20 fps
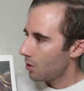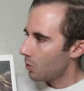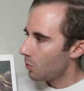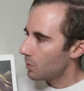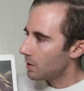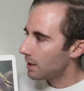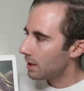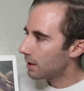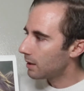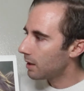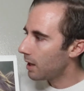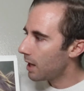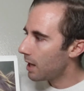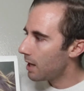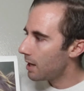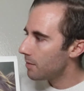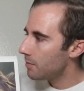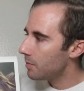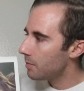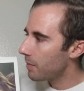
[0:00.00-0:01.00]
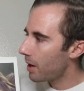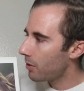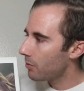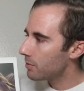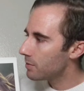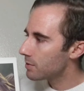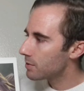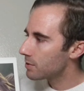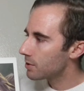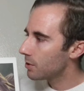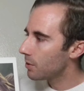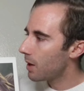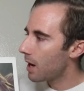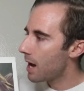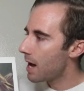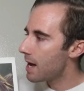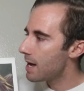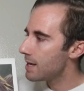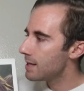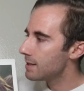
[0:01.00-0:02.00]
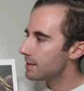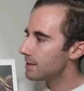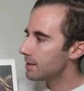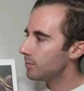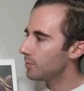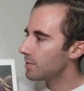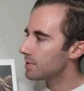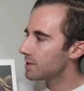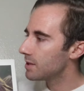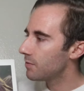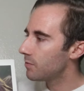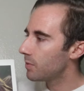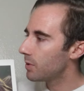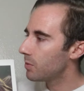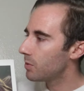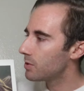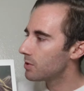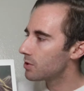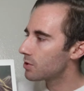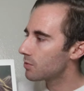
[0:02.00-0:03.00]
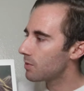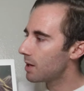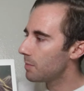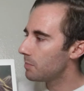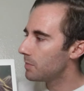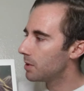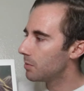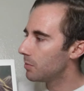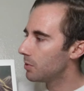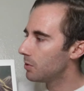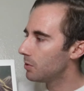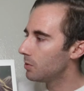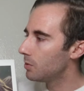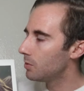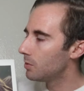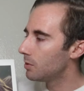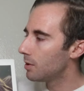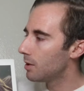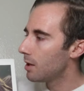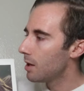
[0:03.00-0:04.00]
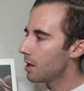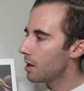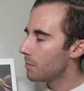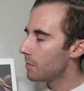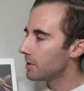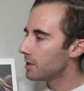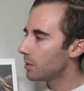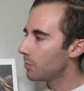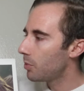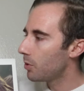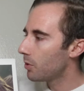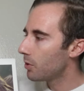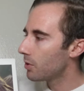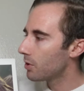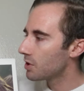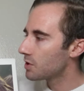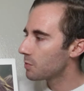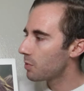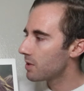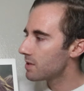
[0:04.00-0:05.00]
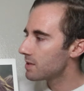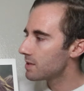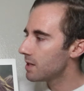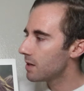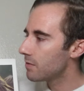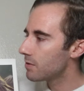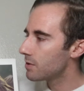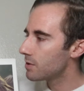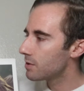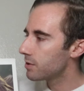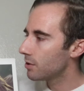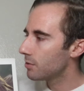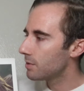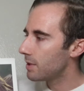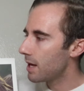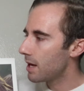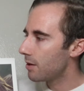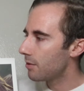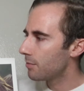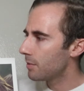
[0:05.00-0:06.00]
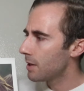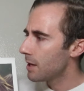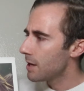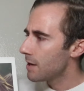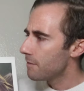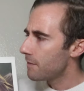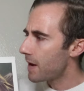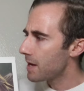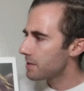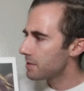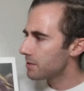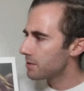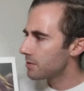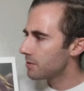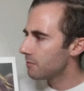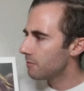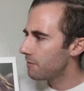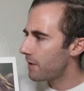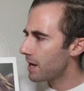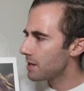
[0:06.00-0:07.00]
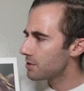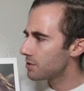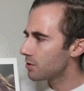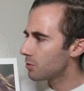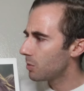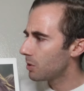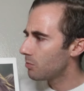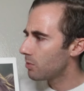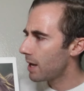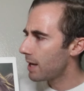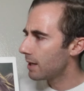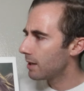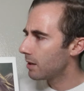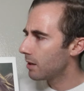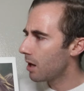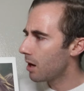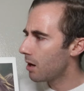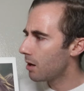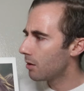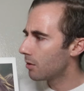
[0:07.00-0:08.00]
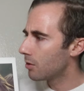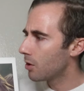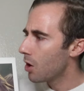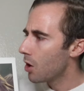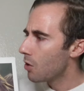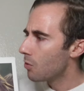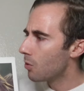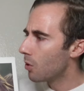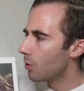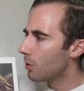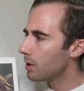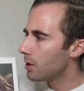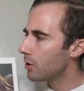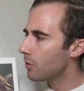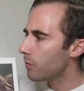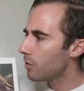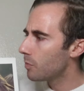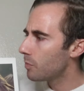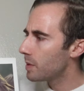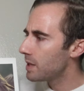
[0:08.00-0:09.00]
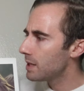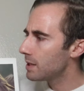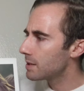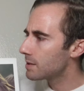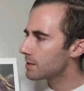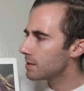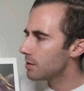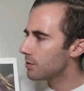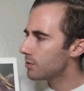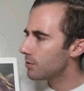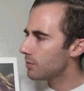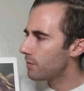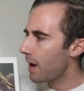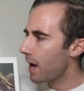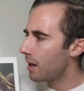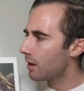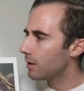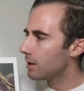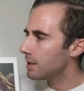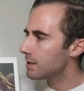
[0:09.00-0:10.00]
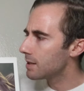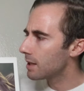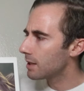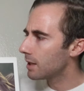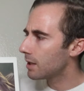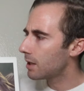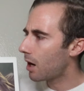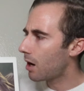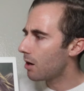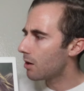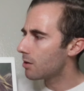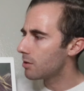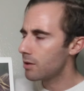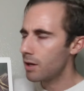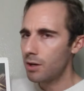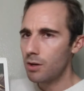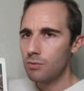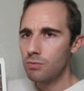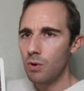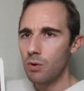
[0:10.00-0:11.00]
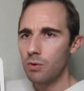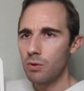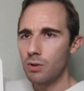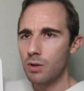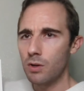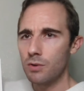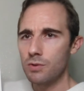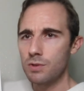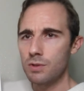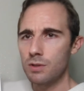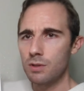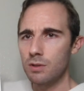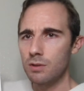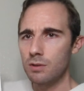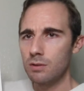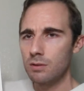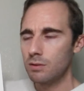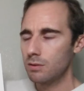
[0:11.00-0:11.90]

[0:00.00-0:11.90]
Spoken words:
We climbed mountains so high it seemed as if we would scrape the moon, but the Polar Express never slowed down. Faster and faster we rang along, rolling over peaks and through valleys like a car on a roller coaster.